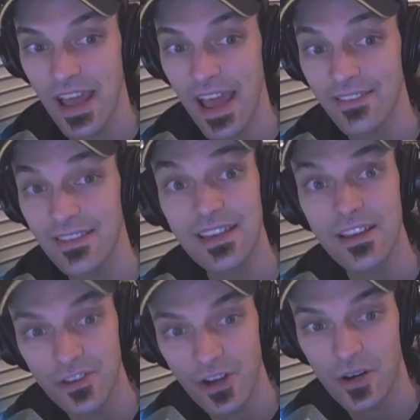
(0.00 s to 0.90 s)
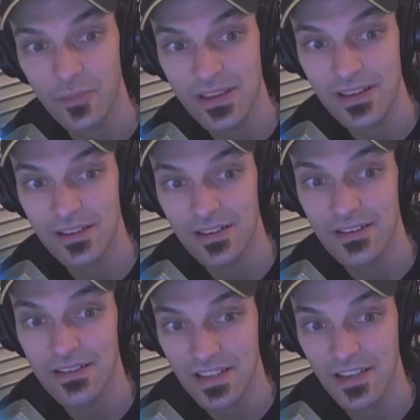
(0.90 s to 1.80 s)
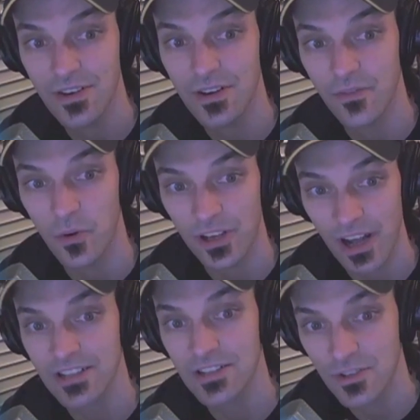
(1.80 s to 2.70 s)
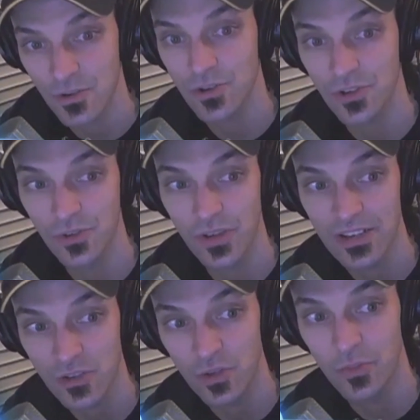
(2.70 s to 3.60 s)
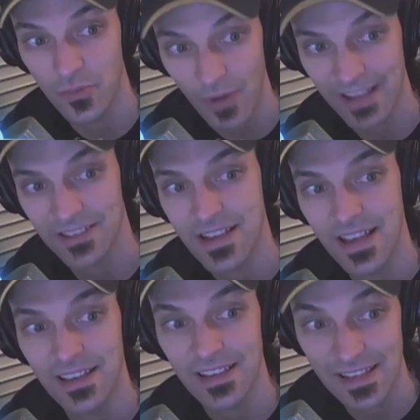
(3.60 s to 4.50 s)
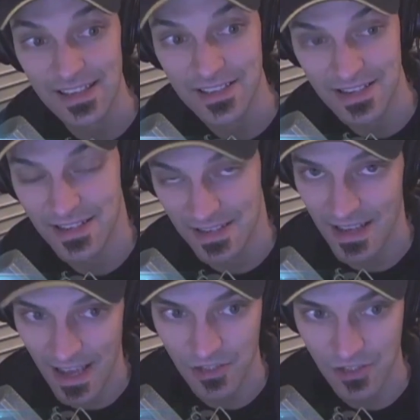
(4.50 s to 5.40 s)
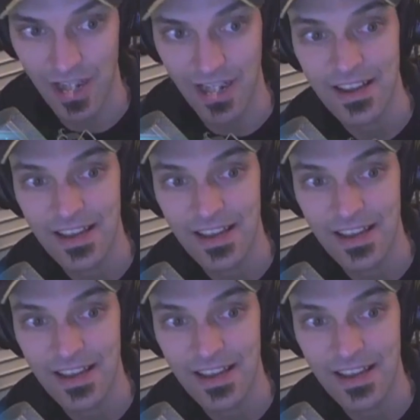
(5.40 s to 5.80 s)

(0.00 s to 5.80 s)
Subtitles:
and the European Center for Constitutional and Human Rights, ECCHR.